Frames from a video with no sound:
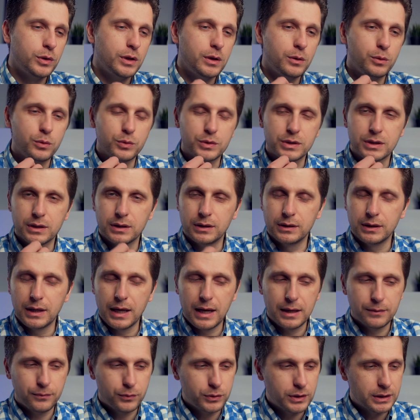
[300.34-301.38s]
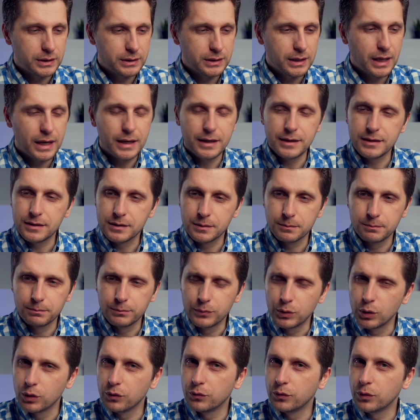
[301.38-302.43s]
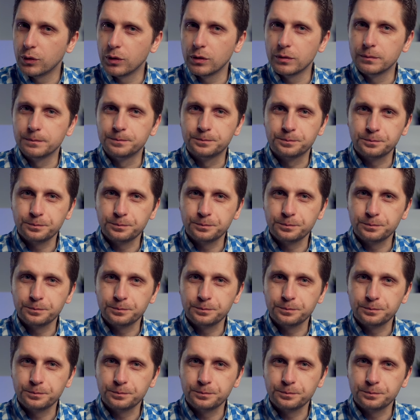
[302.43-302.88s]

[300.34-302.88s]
that nice, beautiful,